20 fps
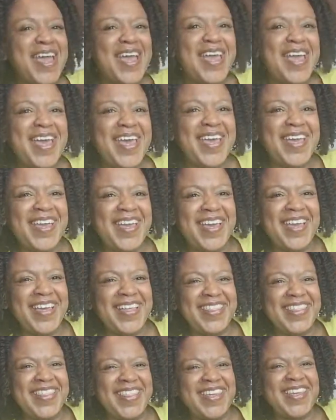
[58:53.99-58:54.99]

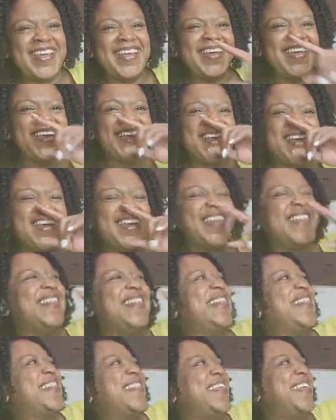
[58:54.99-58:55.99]
in the
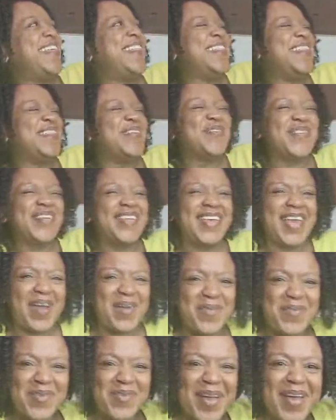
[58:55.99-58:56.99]
In, in the
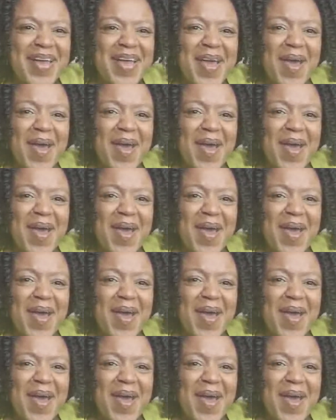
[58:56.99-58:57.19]
camera.